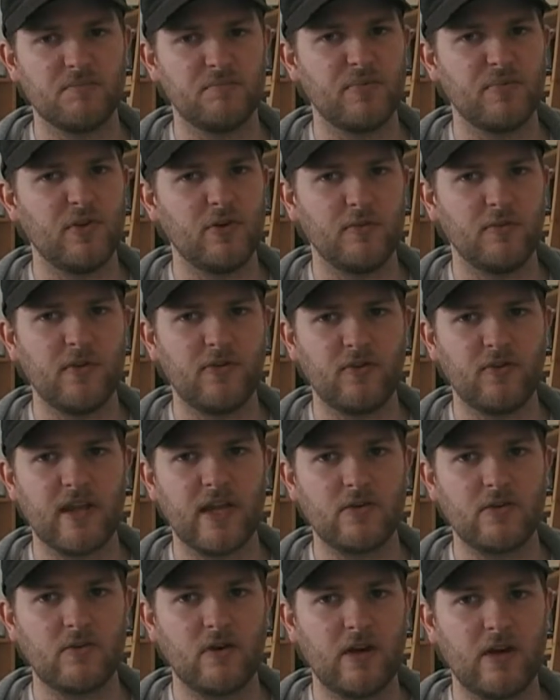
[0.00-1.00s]
humans you
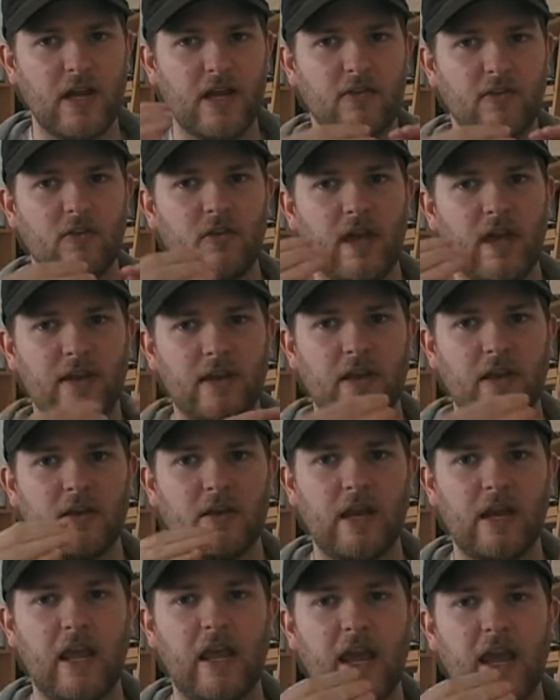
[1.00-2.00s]
can't relate and then
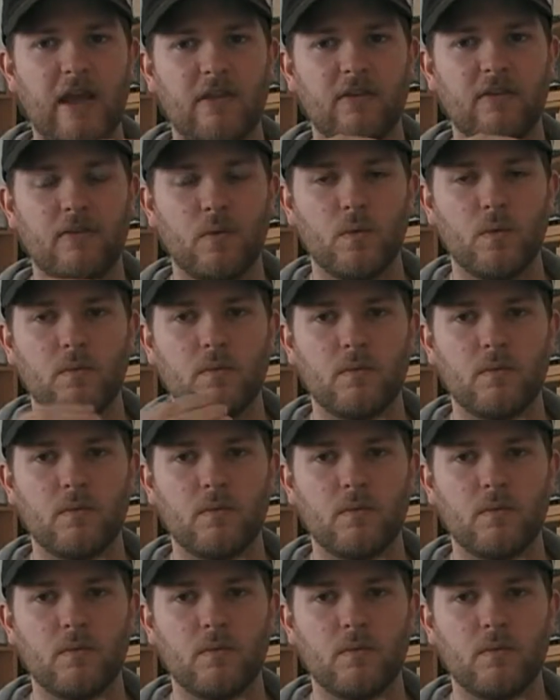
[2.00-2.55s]
they can't